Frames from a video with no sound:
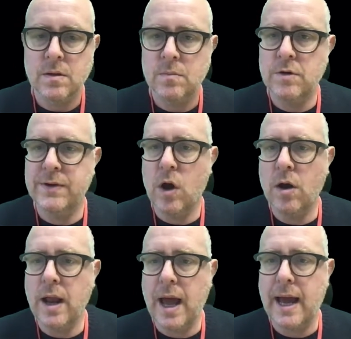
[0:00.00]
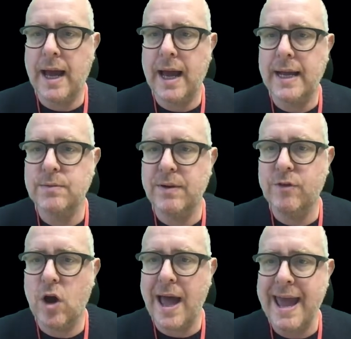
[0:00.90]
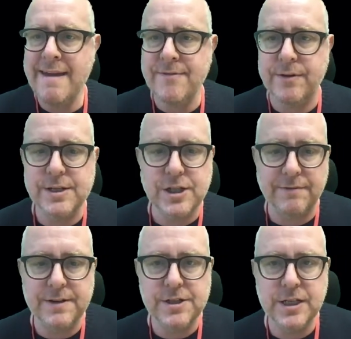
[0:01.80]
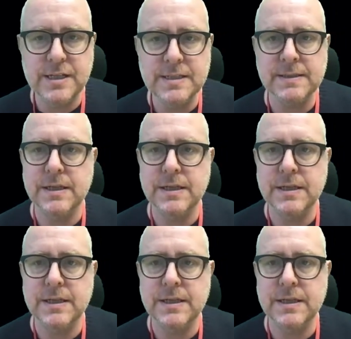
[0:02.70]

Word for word: Moving on, and we've got Ava in Chaffinches,